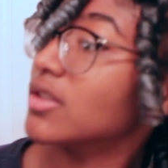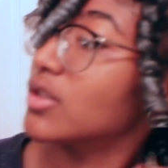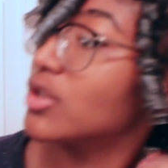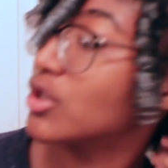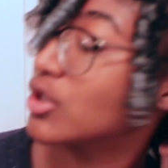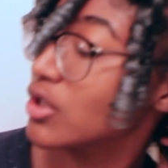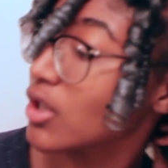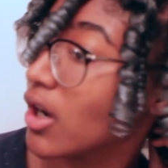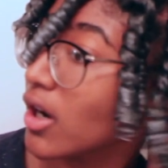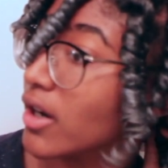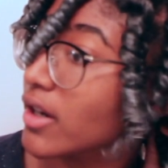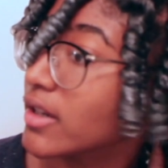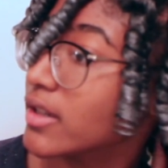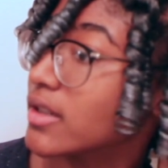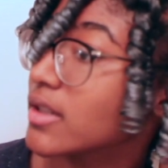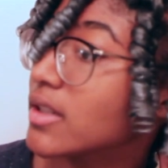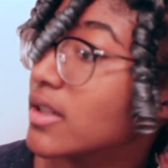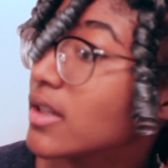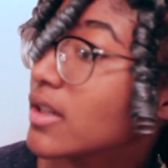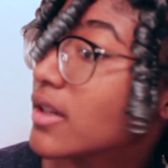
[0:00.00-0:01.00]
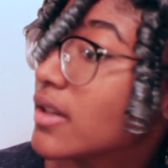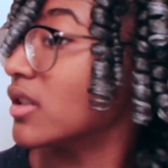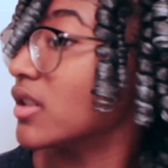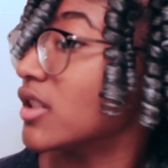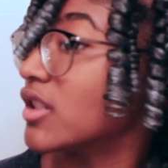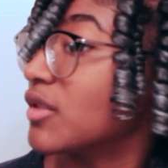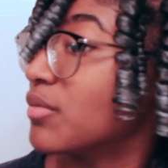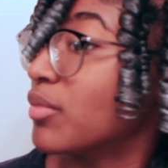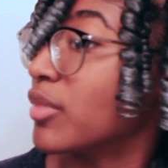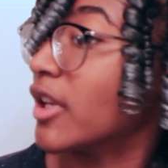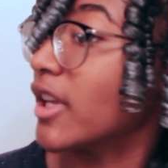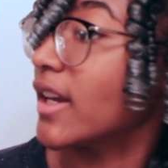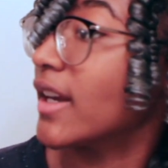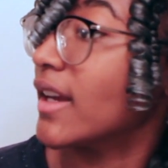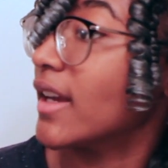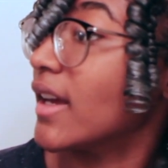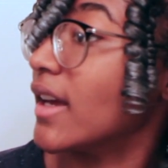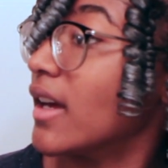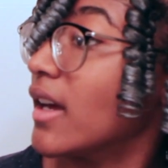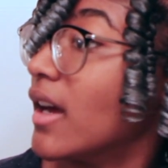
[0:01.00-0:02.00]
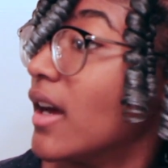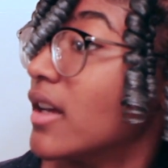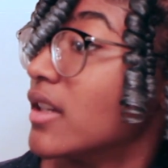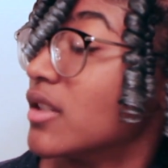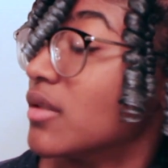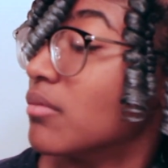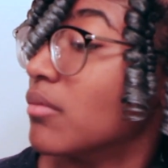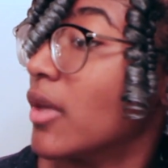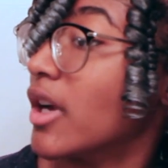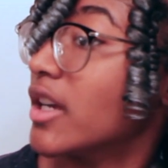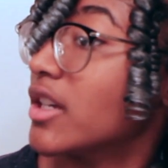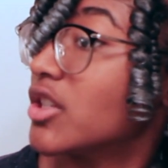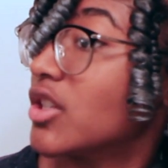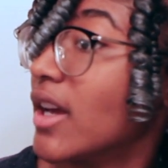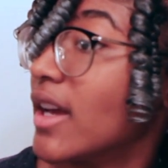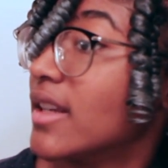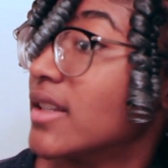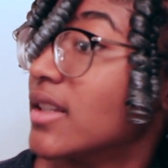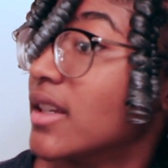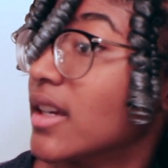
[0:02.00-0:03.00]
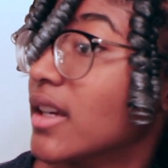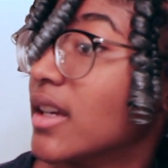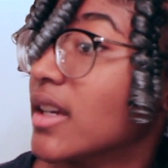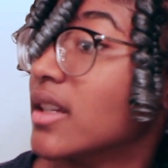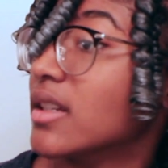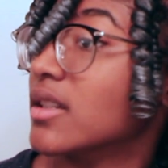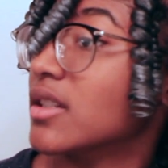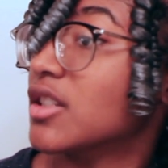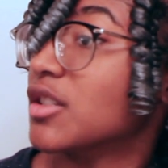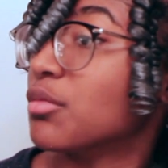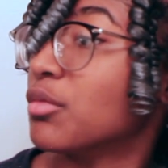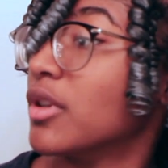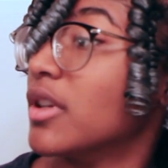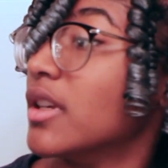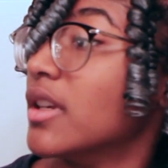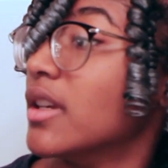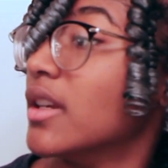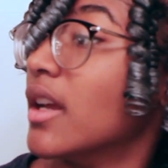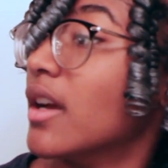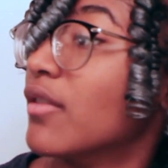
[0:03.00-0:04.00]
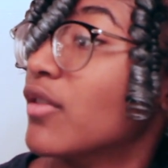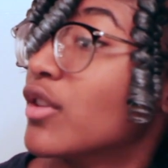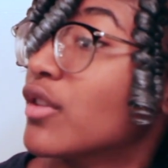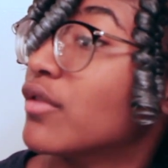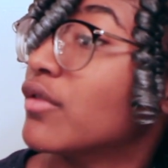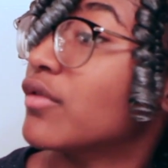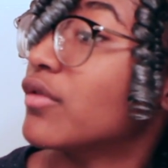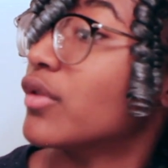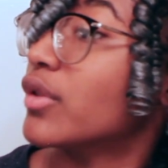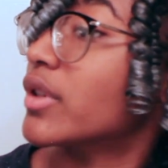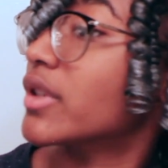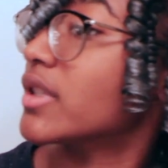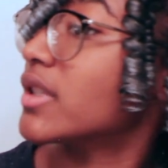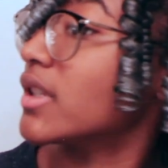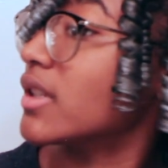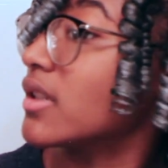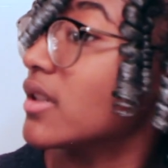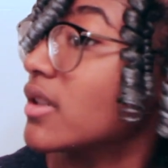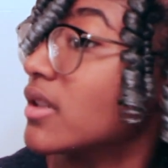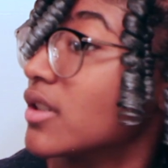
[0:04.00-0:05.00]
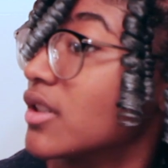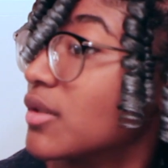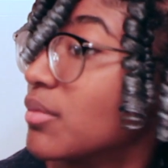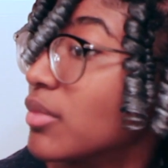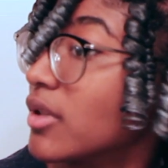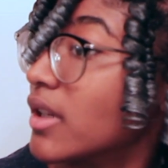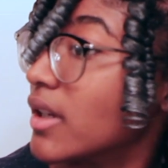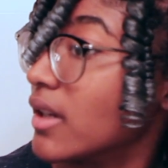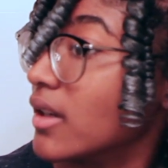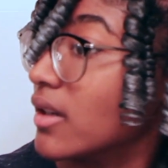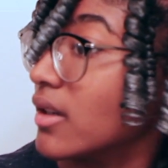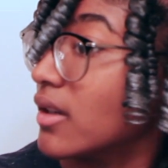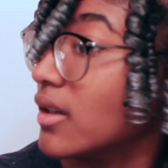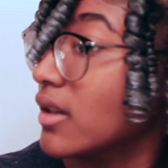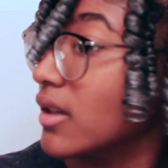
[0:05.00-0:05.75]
split it as much as it can split. Never force it to split.